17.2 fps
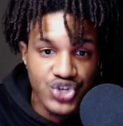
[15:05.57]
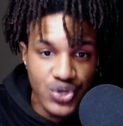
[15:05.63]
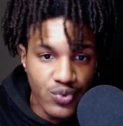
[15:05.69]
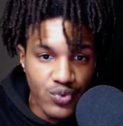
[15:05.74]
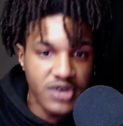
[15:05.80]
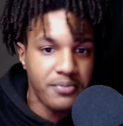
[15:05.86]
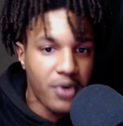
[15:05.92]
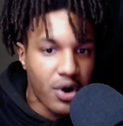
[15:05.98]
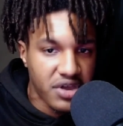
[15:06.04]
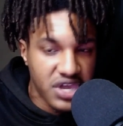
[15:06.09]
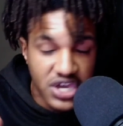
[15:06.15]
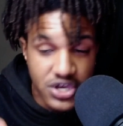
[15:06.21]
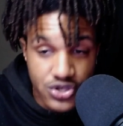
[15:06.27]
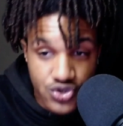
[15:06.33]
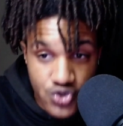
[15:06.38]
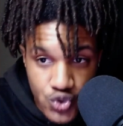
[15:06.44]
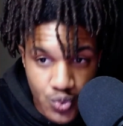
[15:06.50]
And when Mark
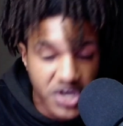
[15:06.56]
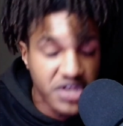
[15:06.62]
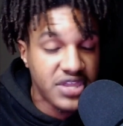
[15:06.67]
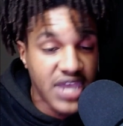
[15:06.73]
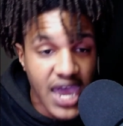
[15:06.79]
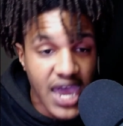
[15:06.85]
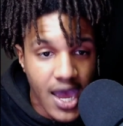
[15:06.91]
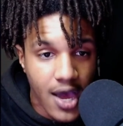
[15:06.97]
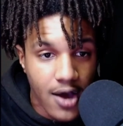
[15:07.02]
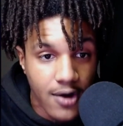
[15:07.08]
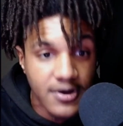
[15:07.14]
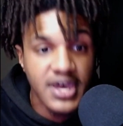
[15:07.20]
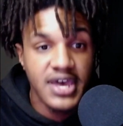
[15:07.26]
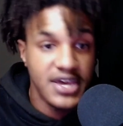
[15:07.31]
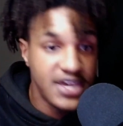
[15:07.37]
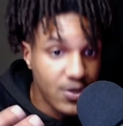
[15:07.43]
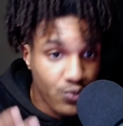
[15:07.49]
Andrews went down,
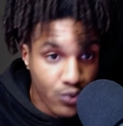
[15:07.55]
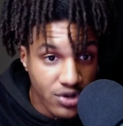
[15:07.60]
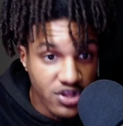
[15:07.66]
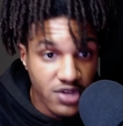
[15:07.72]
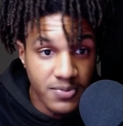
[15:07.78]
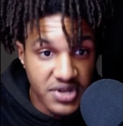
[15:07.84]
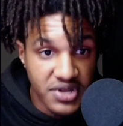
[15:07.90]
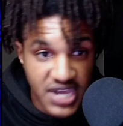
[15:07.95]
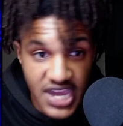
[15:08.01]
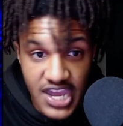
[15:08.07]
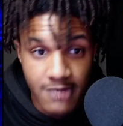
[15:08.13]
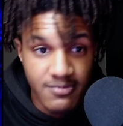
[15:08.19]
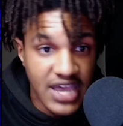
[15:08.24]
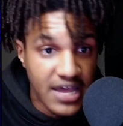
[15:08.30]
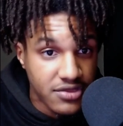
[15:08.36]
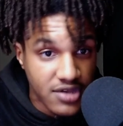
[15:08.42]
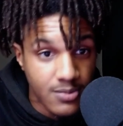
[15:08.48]
he really became
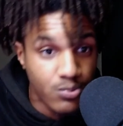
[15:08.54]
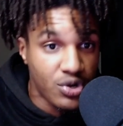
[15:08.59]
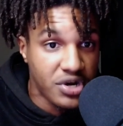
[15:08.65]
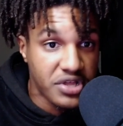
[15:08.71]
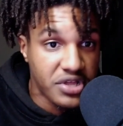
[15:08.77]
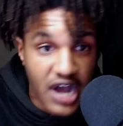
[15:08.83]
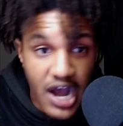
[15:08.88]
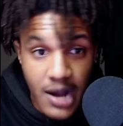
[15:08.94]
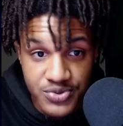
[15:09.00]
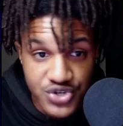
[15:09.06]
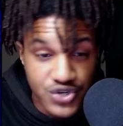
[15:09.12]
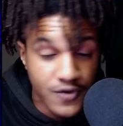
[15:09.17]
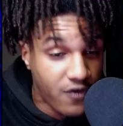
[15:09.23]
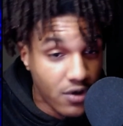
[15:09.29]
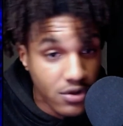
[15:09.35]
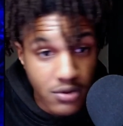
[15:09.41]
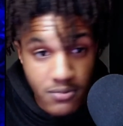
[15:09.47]
that number one option
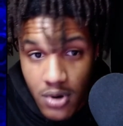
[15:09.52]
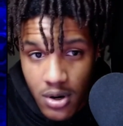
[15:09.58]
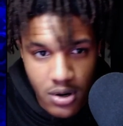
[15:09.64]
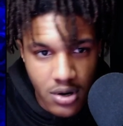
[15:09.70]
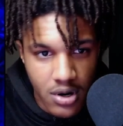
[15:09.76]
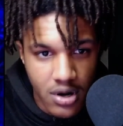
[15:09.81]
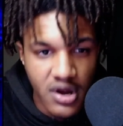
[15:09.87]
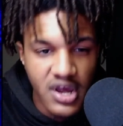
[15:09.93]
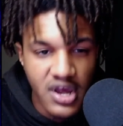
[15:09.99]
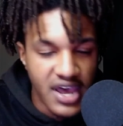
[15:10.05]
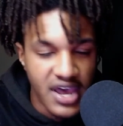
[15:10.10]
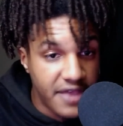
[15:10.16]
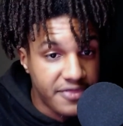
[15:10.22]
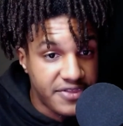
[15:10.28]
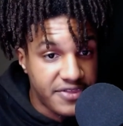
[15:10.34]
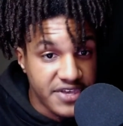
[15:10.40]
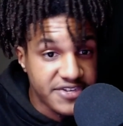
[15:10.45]
for Lamar.
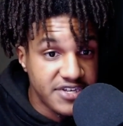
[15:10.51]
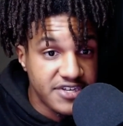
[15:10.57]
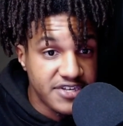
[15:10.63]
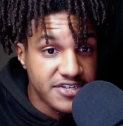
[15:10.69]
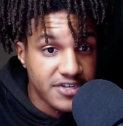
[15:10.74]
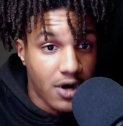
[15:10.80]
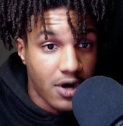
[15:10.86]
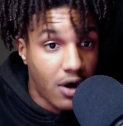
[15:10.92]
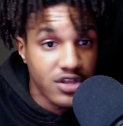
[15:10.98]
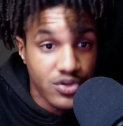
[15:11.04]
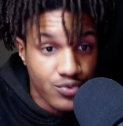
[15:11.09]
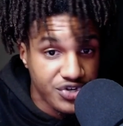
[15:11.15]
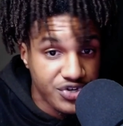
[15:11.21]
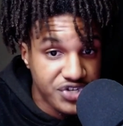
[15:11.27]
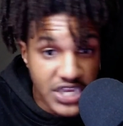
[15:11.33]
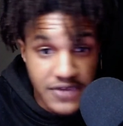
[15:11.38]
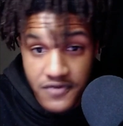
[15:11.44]
And this is on the
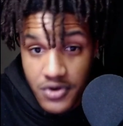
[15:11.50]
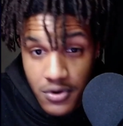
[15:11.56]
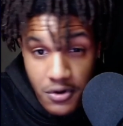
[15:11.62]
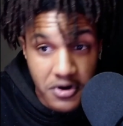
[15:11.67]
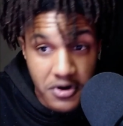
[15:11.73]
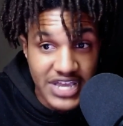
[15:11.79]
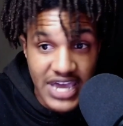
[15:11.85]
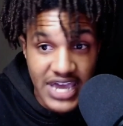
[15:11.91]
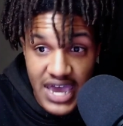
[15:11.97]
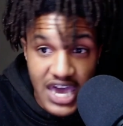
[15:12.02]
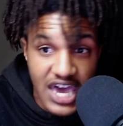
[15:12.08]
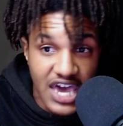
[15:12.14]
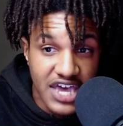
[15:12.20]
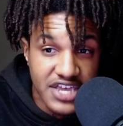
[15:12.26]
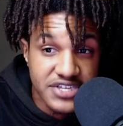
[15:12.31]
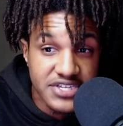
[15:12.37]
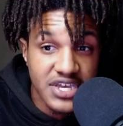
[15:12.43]
receiving core that
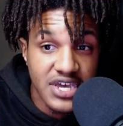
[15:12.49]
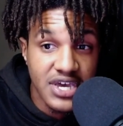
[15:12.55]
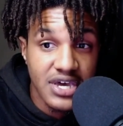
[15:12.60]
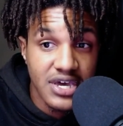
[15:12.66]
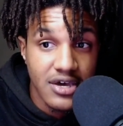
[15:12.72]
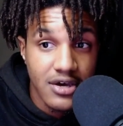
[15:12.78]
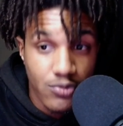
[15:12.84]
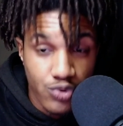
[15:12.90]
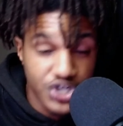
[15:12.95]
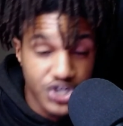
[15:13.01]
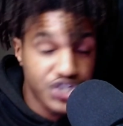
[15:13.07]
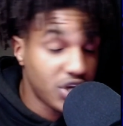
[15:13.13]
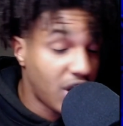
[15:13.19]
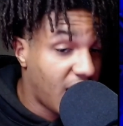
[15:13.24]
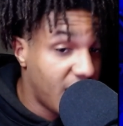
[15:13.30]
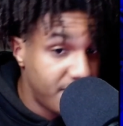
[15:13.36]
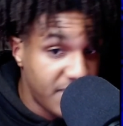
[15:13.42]
has
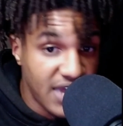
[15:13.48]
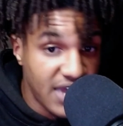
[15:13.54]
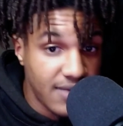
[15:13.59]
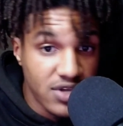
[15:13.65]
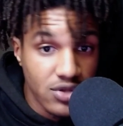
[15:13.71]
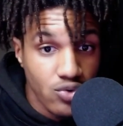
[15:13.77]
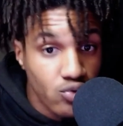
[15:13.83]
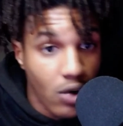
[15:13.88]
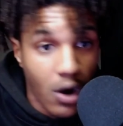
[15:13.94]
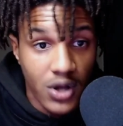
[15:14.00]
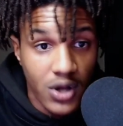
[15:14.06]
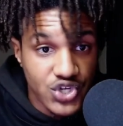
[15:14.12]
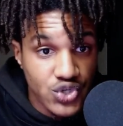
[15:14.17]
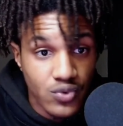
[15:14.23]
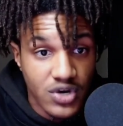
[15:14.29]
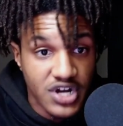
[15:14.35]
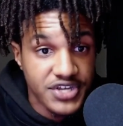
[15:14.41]
Rashad Bateman, who
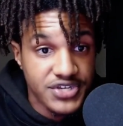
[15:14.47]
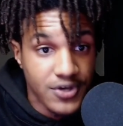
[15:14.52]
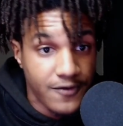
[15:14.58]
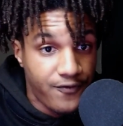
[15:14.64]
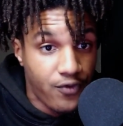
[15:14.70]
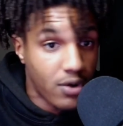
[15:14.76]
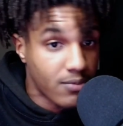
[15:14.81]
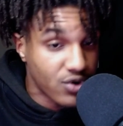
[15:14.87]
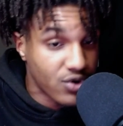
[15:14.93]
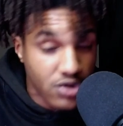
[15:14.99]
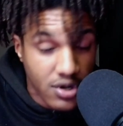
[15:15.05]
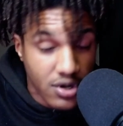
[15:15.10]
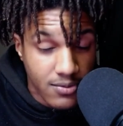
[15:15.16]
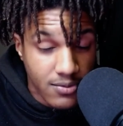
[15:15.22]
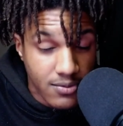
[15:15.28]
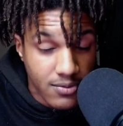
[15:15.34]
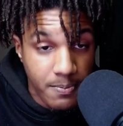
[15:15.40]
also was a former
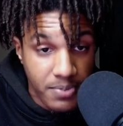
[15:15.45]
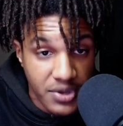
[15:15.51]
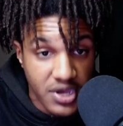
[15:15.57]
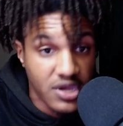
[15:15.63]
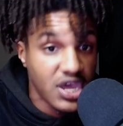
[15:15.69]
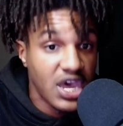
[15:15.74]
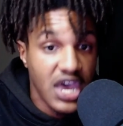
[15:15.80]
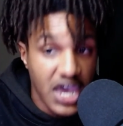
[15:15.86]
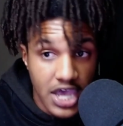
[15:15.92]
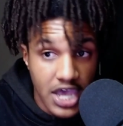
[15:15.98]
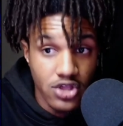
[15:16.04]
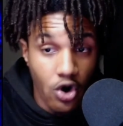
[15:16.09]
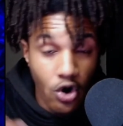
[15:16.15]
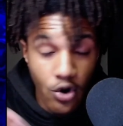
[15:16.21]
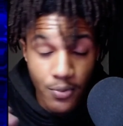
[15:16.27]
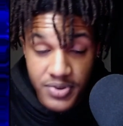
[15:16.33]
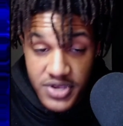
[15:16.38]
number one pick, and
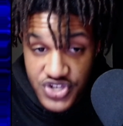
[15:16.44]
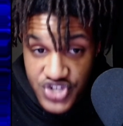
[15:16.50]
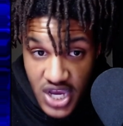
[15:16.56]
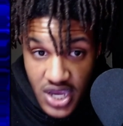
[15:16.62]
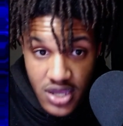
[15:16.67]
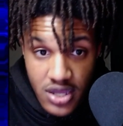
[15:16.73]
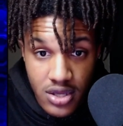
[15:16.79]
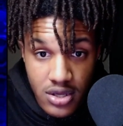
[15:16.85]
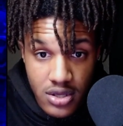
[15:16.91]
OBJ.